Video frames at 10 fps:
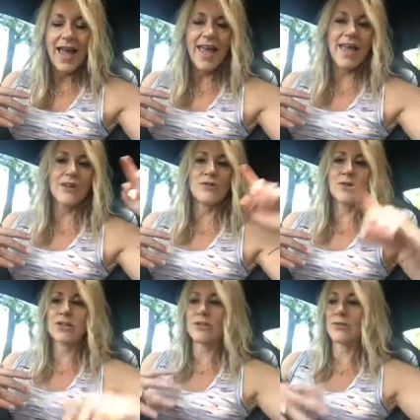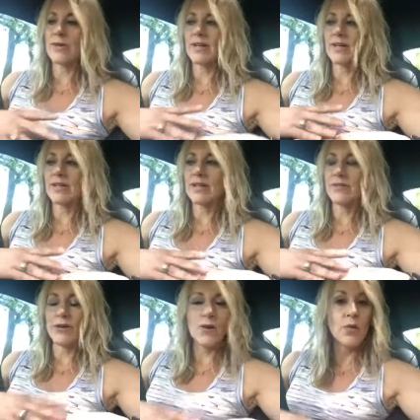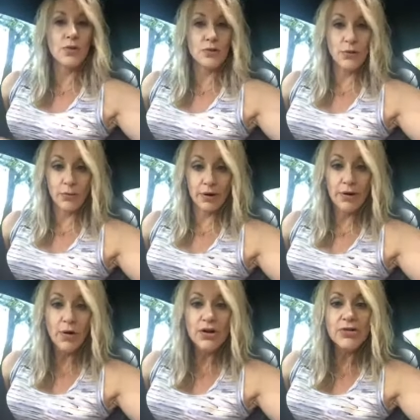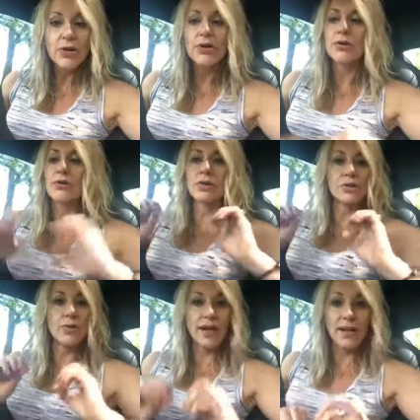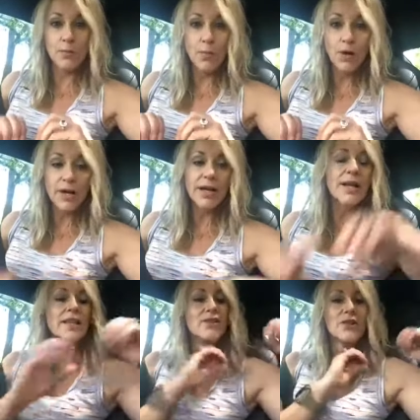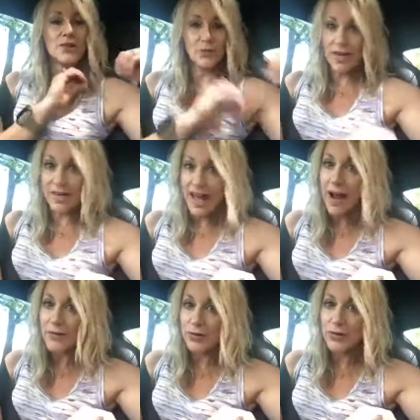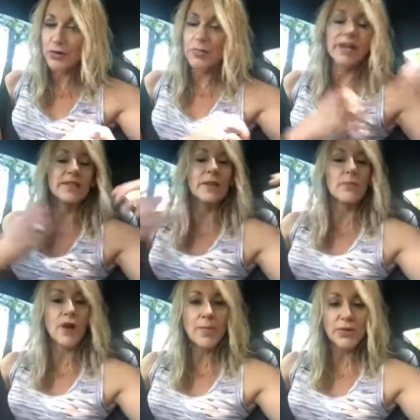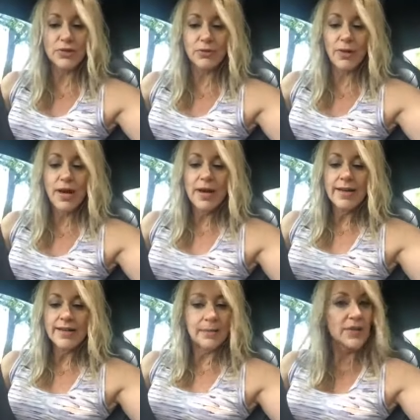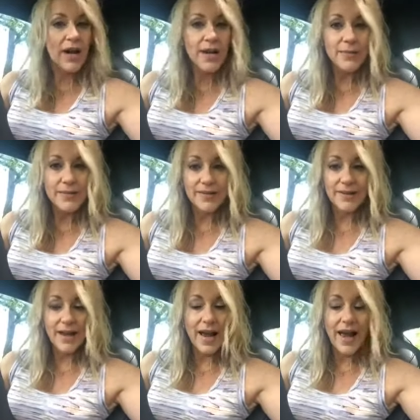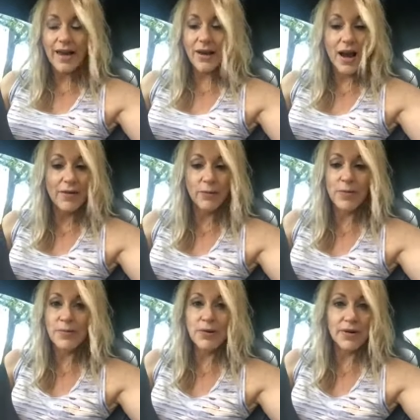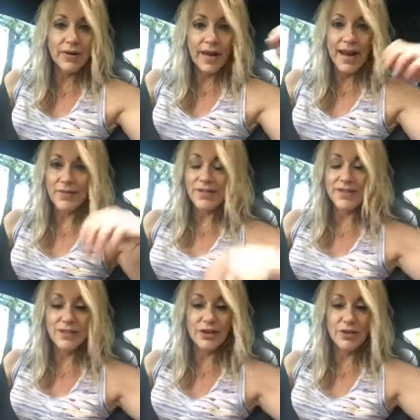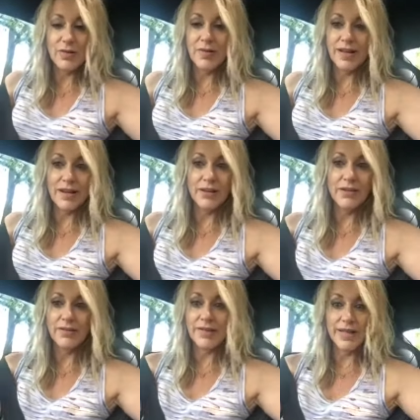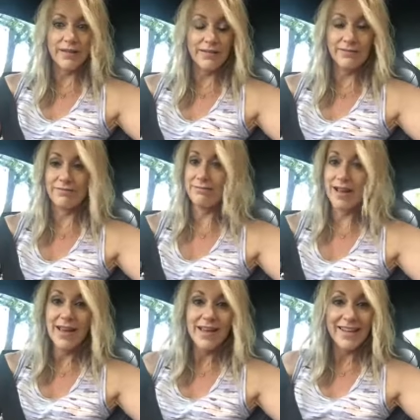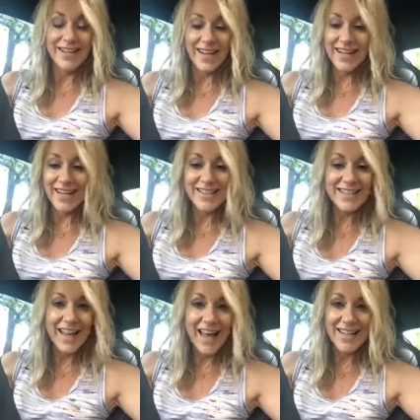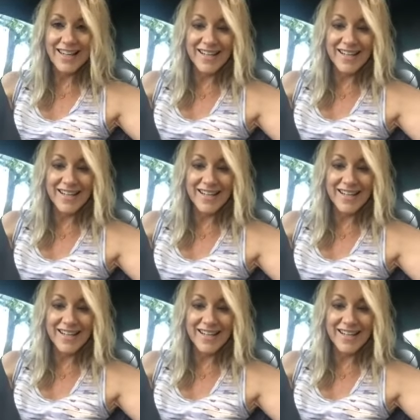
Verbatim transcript: And you can do it if you're going through a really hard struggle, you can do that in the morning and then you can do that in the afternoon because I promise you, sometimes I, I remember I'd have to, you know, get on, get on get into that